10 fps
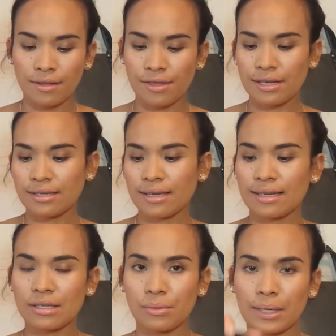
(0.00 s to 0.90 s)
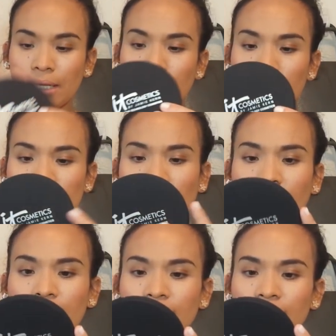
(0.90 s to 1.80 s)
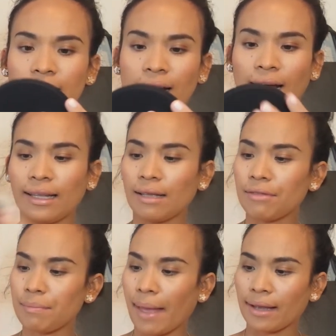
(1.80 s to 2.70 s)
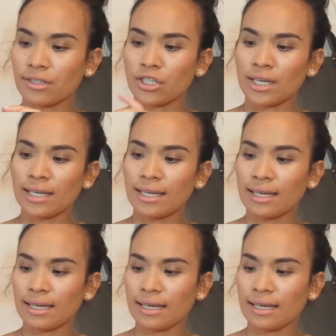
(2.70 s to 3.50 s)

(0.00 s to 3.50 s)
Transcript: This is what it looks like. I love the packaging.